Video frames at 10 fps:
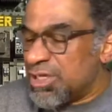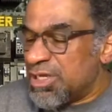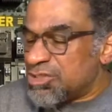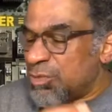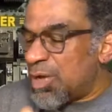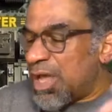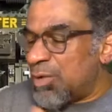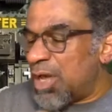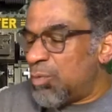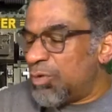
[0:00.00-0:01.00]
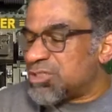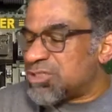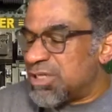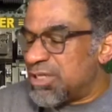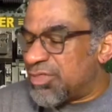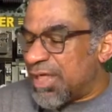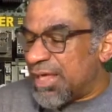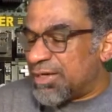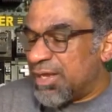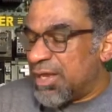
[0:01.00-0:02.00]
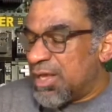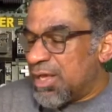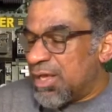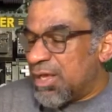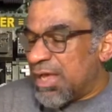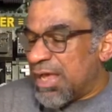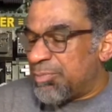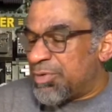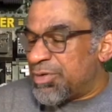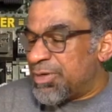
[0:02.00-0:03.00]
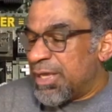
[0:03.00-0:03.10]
So I want to see that happen.